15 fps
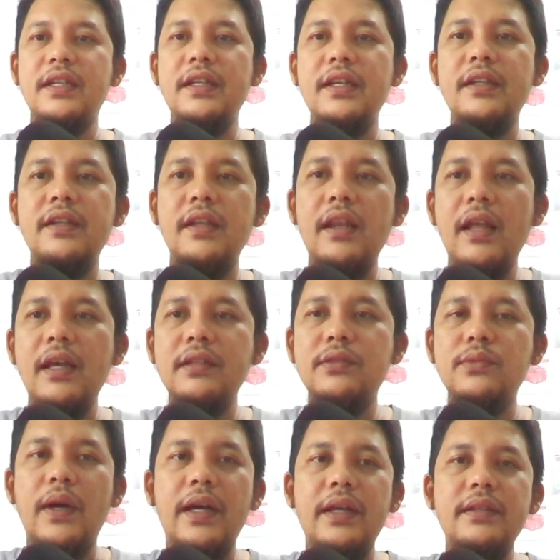And then the last
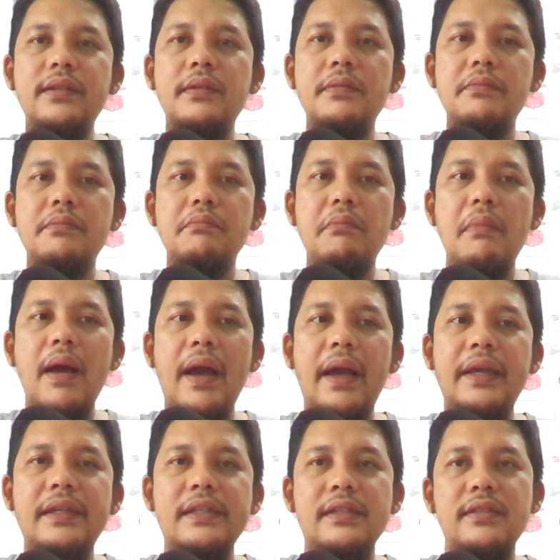one, my
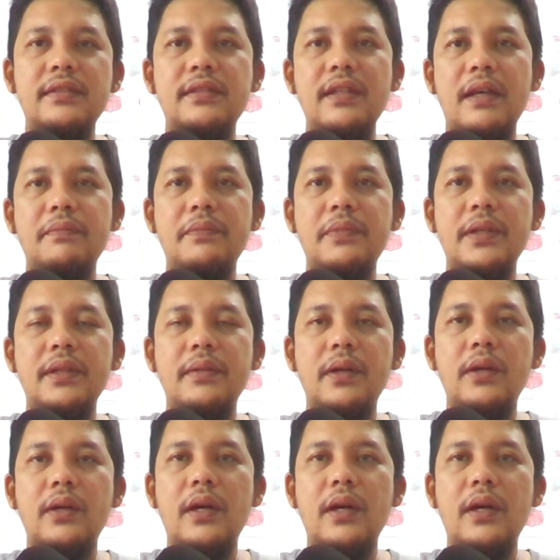example,